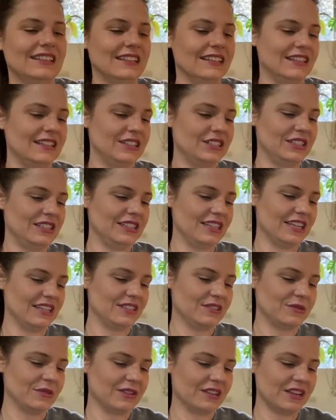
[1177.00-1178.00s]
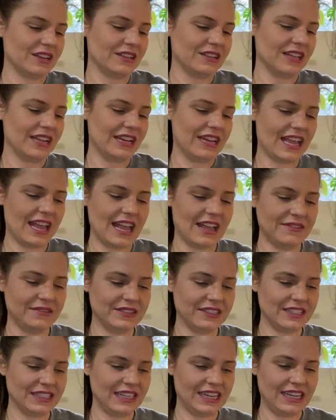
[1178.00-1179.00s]
it just says North Carolina
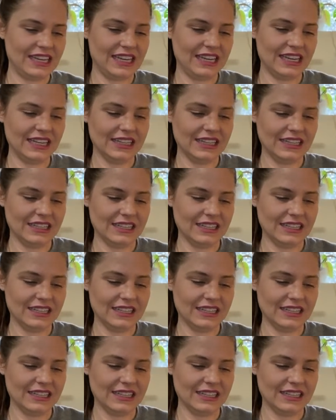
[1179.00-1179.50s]
FC.